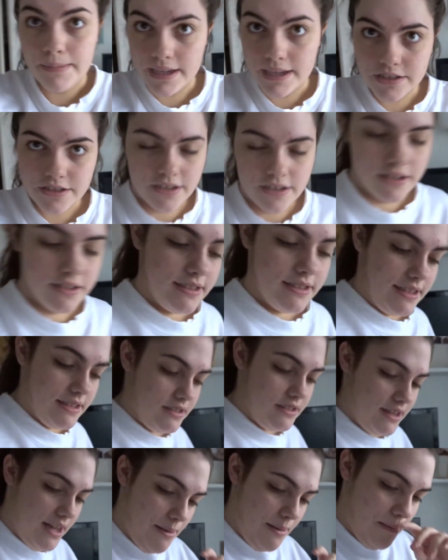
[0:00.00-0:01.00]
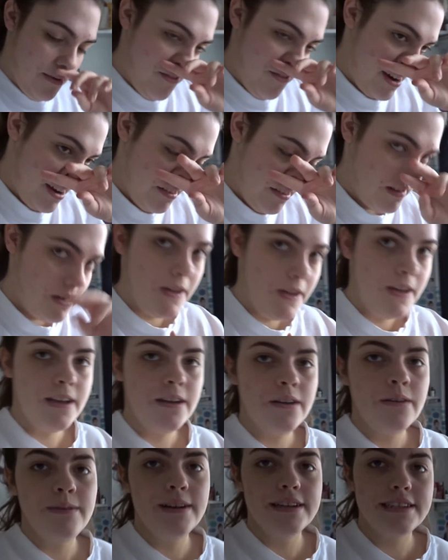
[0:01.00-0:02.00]
mixture this time around,
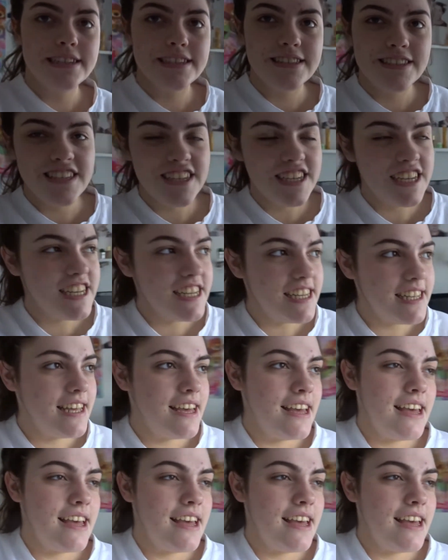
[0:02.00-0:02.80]
which is good.